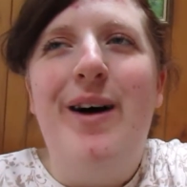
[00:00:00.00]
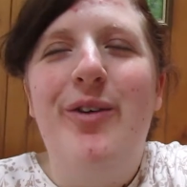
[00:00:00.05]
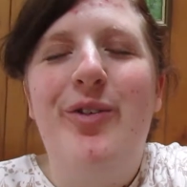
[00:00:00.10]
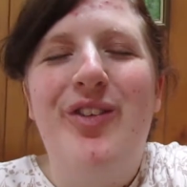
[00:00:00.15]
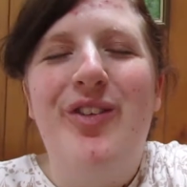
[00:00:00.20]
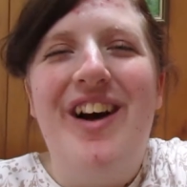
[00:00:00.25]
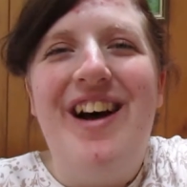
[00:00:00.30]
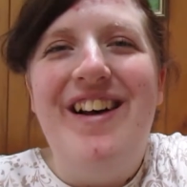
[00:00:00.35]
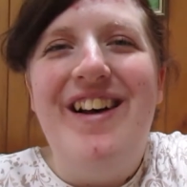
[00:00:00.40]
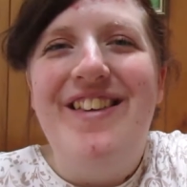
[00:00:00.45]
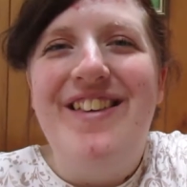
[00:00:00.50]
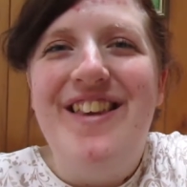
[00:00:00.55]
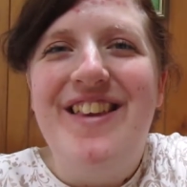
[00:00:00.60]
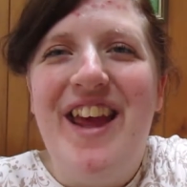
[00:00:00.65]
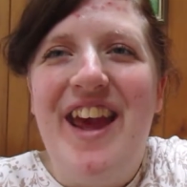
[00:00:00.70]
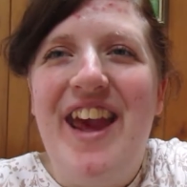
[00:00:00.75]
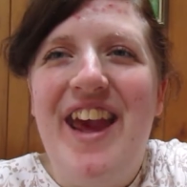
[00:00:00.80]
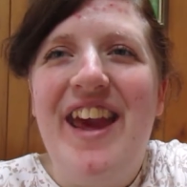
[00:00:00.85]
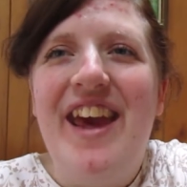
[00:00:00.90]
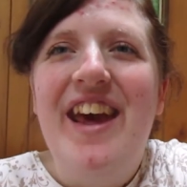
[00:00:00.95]

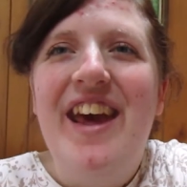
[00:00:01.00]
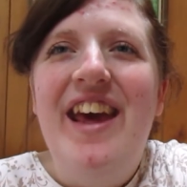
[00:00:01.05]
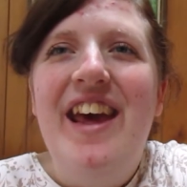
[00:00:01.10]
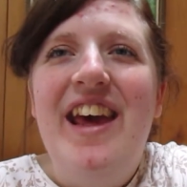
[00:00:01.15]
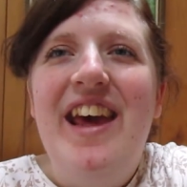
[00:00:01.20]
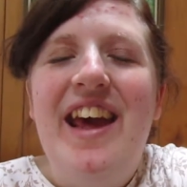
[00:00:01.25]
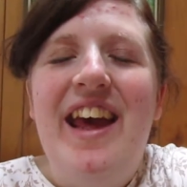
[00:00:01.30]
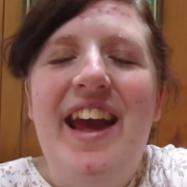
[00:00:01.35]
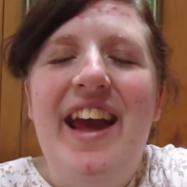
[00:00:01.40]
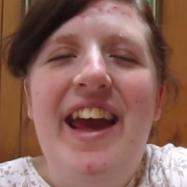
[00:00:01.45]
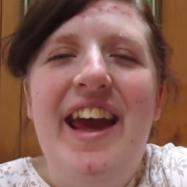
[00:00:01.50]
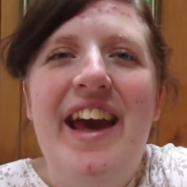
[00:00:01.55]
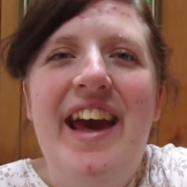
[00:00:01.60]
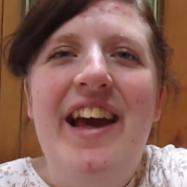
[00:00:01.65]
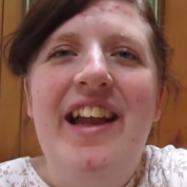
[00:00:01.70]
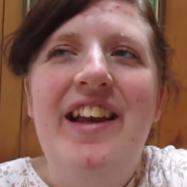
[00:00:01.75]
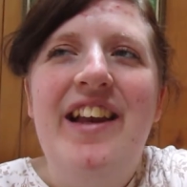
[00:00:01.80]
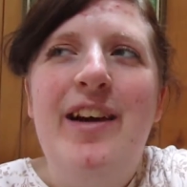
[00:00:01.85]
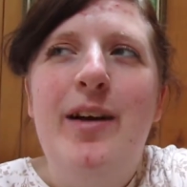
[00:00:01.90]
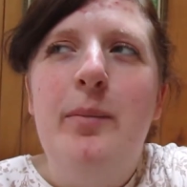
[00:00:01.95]
Frosty
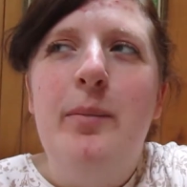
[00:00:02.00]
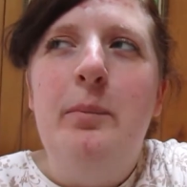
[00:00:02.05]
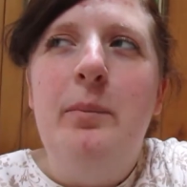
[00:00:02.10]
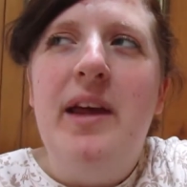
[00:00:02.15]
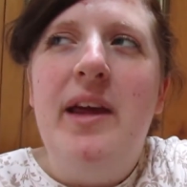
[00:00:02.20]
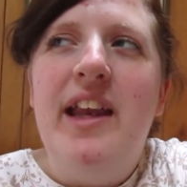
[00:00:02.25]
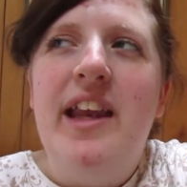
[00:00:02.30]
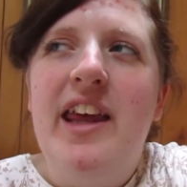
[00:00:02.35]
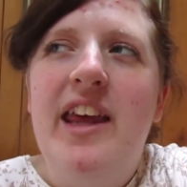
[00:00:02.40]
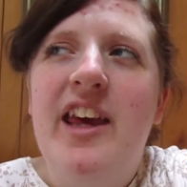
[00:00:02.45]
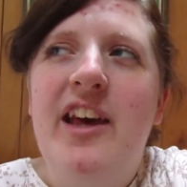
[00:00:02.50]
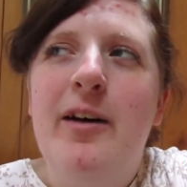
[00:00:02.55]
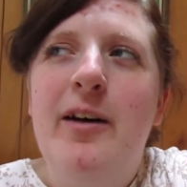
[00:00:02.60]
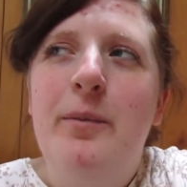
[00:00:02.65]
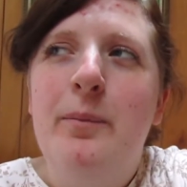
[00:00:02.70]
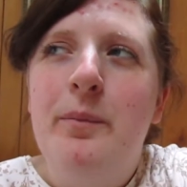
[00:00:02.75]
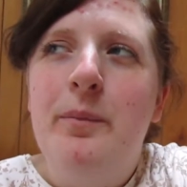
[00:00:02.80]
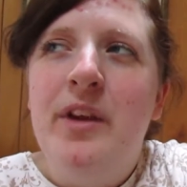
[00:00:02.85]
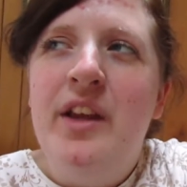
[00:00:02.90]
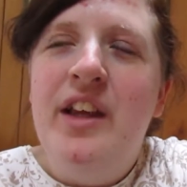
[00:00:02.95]
and a
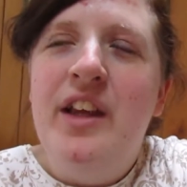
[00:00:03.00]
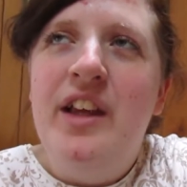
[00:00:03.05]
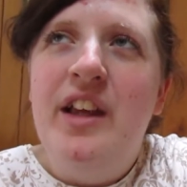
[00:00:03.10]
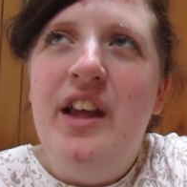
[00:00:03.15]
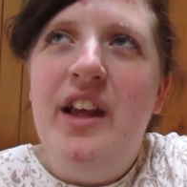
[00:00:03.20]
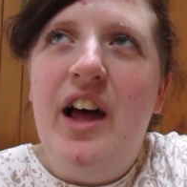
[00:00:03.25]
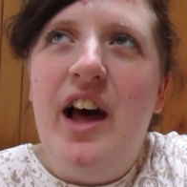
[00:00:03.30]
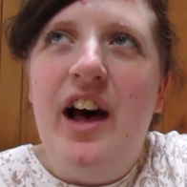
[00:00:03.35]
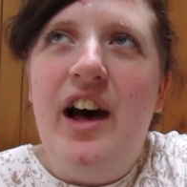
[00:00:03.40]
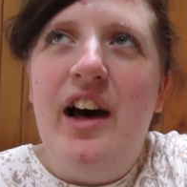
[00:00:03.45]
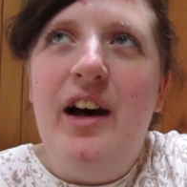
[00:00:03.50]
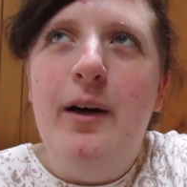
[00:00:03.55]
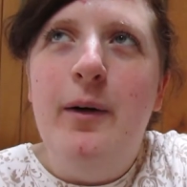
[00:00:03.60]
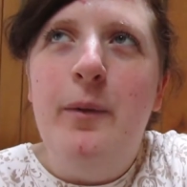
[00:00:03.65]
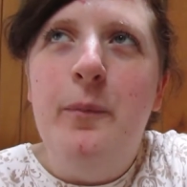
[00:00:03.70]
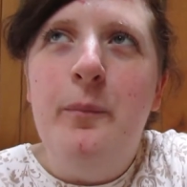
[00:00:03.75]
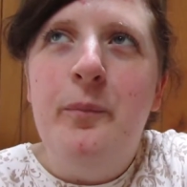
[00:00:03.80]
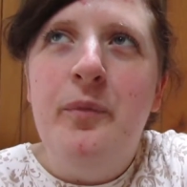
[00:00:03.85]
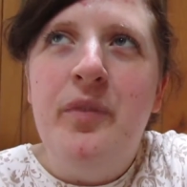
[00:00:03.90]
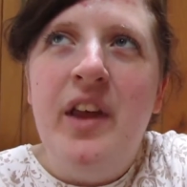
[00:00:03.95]
medium
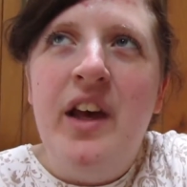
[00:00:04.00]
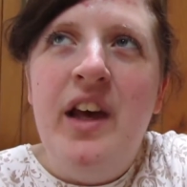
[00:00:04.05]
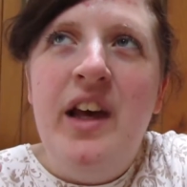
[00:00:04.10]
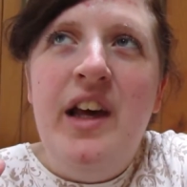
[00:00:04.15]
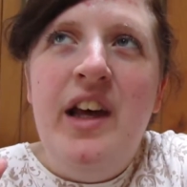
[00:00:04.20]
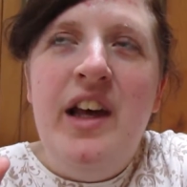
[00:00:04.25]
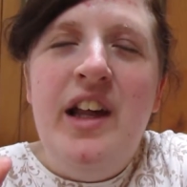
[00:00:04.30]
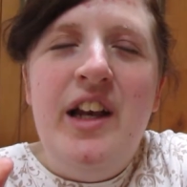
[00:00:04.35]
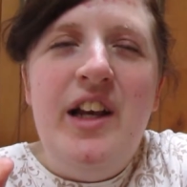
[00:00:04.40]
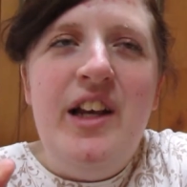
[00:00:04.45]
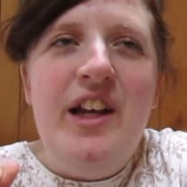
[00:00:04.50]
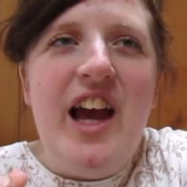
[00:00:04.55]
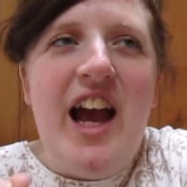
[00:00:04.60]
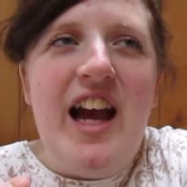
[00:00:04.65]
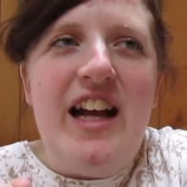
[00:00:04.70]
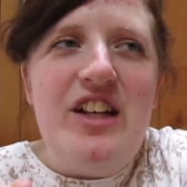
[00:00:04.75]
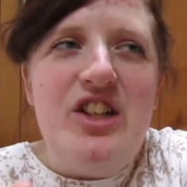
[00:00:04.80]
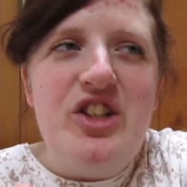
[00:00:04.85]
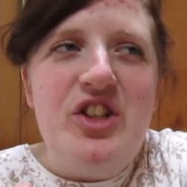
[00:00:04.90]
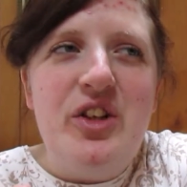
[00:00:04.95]
um,
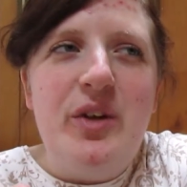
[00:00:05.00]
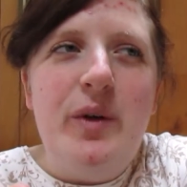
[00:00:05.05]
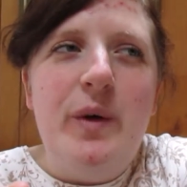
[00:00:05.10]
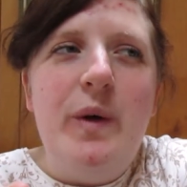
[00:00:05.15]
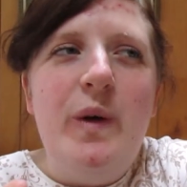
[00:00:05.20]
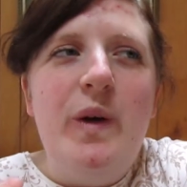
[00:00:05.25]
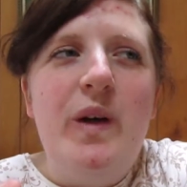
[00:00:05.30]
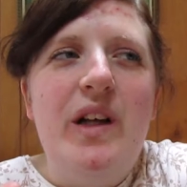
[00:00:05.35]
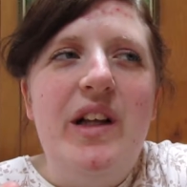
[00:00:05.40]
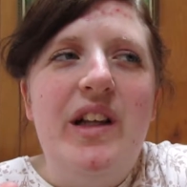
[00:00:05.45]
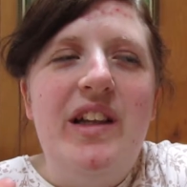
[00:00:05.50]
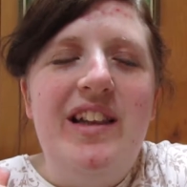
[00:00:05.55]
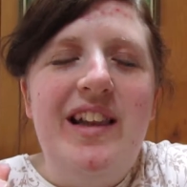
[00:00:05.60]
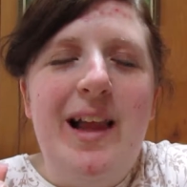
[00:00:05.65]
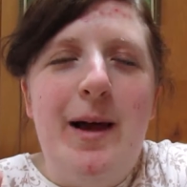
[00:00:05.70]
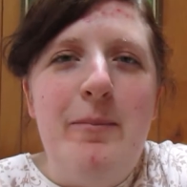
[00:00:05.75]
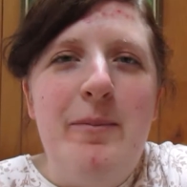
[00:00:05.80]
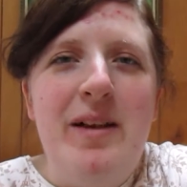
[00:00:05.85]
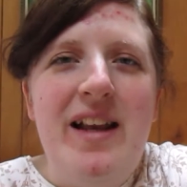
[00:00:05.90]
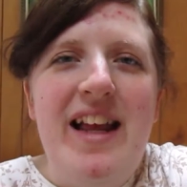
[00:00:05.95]
natural
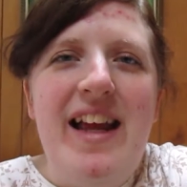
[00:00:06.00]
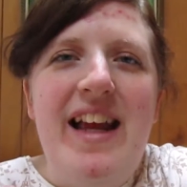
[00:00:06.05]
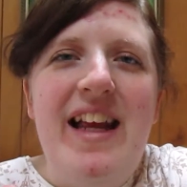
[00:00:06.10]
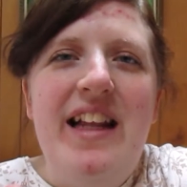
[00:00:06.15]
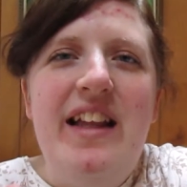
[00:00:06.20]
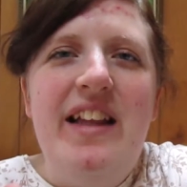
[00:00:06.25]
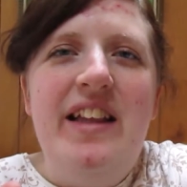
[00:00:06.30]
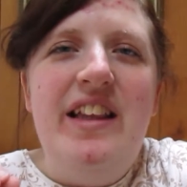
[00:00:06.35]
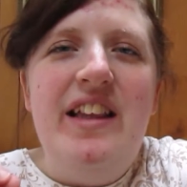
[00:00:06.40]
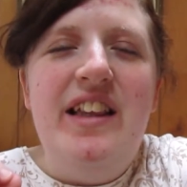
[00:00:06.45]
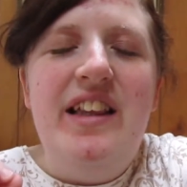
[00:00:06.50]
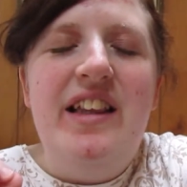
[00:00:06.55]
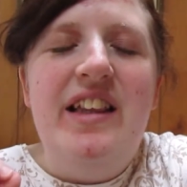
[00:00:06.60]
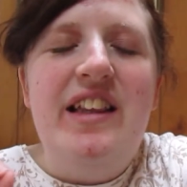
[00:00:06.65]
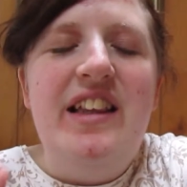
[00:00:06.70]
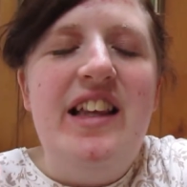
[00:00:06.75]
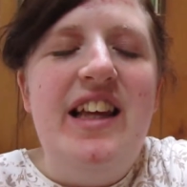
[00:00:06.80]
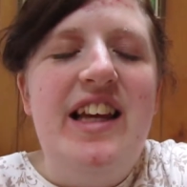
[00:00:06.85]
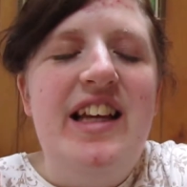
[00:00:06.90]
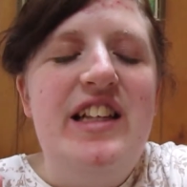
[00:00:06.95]
lemonade.
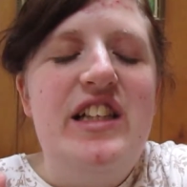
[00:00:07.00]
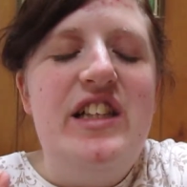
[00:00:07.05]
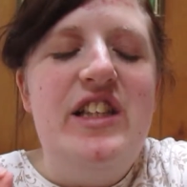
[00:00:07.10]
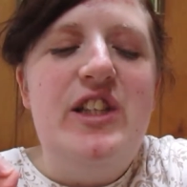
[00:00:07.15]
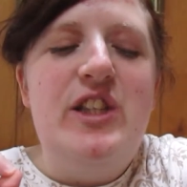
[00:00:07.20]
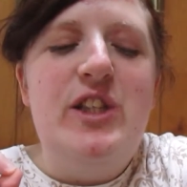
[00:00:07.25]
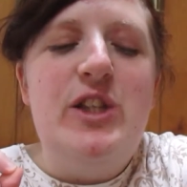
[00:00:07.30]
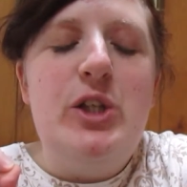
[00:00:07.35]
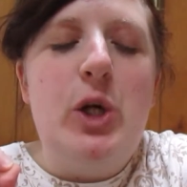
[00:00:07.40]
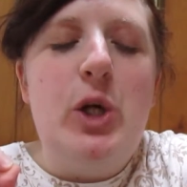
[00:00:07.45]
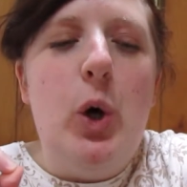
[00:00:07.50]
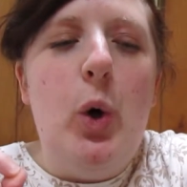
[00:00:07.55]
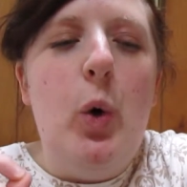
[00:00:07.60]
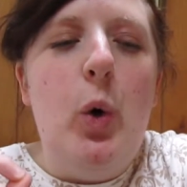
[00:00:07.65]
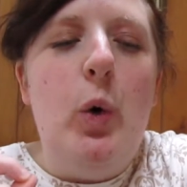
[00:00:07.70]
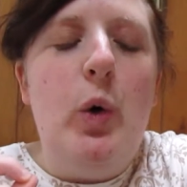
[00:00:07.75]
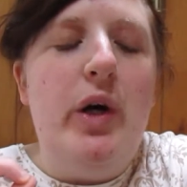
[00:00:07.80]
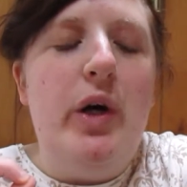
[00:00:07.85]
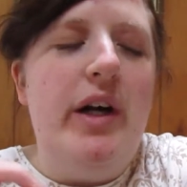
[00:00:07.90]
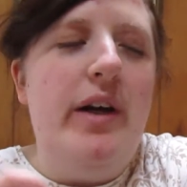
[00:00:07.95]
It's
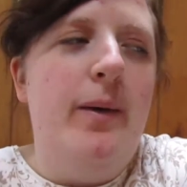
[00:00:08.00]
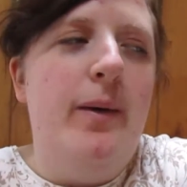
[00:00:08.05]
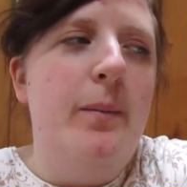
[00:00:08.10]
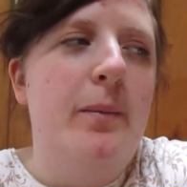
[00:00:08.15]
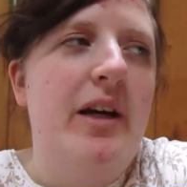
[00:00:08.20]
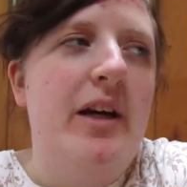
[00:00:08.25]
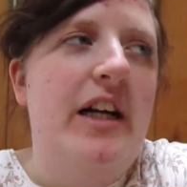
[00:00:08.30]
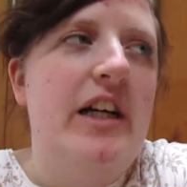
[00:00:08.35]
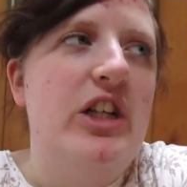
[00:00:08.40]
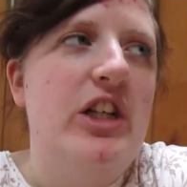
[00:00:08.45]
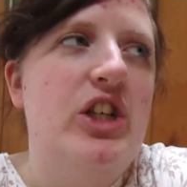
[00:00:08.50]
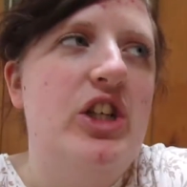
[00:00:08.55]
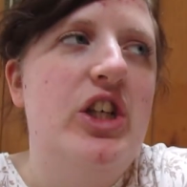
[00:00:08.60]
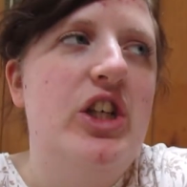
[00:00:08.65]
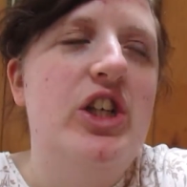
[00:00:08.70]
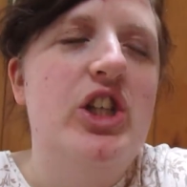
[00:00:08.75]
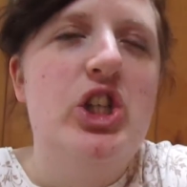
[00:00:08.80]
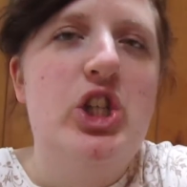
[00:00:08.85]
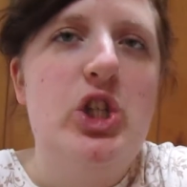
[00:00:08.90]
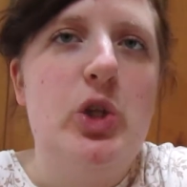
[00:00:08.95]
so good. Oh my gosh.
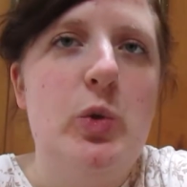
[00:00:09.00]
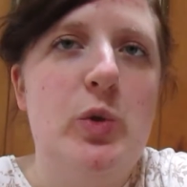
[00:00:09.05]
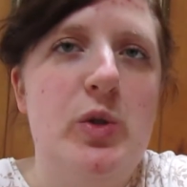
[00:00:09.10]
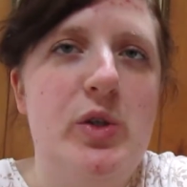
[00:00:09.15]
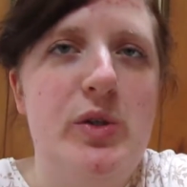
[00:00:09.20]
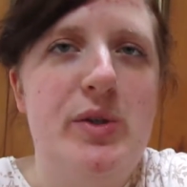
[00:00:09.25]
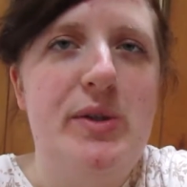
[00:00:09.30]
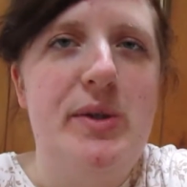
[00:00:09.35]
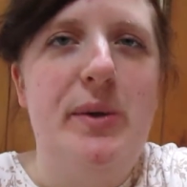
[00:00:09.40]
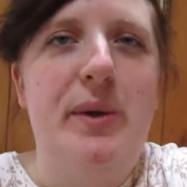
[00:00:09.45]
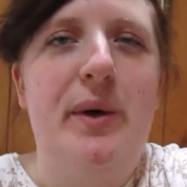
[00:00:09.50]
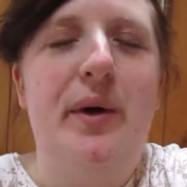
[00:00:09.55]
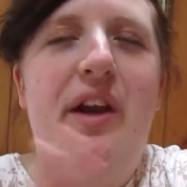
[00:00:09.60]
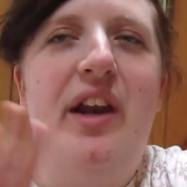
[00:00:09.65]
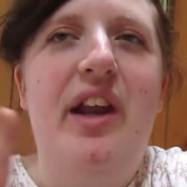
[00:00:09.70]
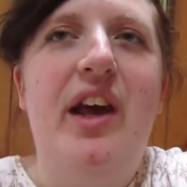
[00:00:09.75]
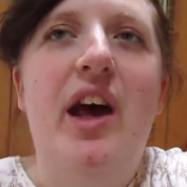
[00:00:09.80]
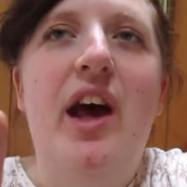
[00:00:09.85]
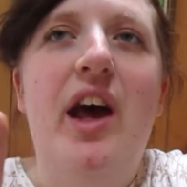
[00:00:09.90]
It's so, so, so good.